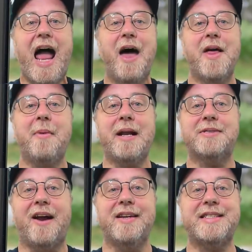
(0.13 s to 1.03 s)
Hey there, my name is
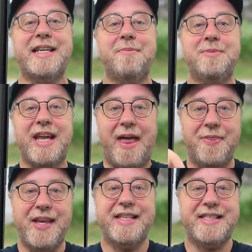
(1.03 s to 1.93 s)
Gary Sims
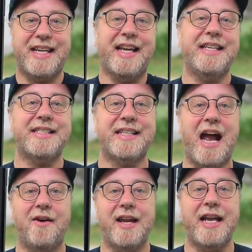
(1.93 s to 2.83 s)
and this is
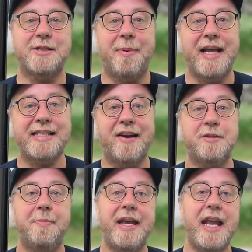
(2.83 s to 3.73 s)
Gary Explains. Now, it's
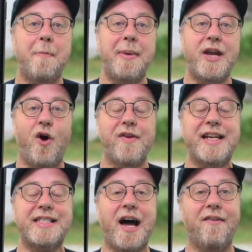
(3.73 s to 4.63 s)
been a bit of
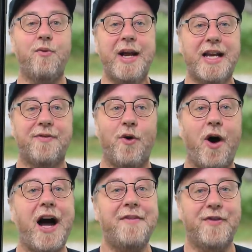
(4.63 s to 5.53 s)
a tough week
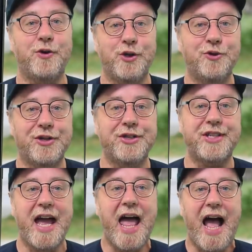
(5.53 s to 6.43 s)
for iPhone
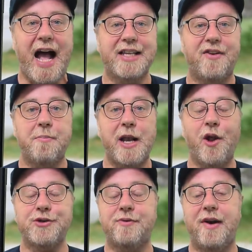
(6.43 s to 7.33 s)
users as there have been
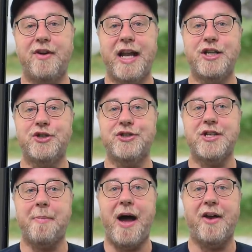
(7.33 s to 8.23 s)
lots of revelations
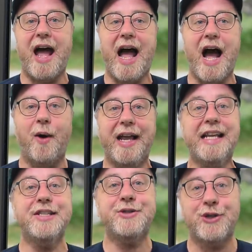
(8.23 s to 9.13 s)
about how
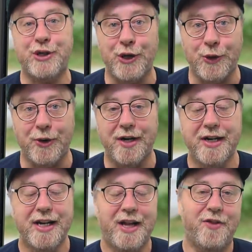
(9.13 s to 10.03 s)
insecure
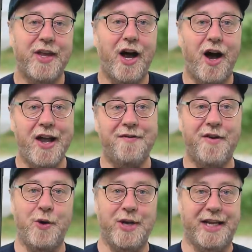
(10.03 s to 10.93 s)
the
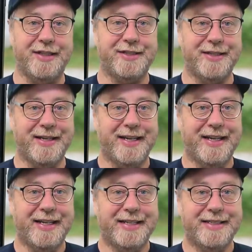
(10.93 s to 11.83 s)
iPhone is.
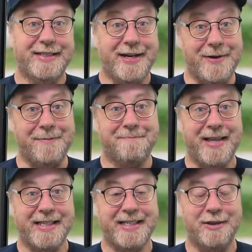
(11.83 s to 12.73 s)
So
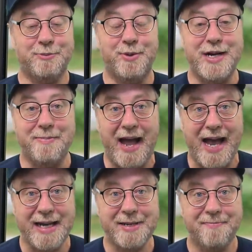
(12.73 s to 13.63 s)
that sounds pretty
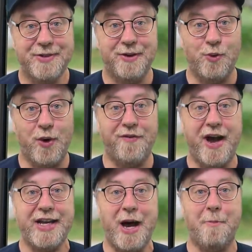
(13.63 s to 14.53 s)
bad. So if you want to
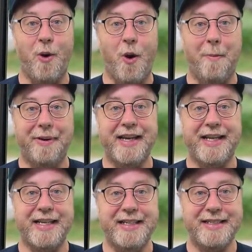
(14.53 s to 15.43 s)
find out more,
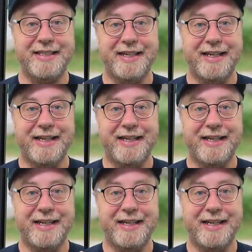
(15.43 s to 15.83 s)
please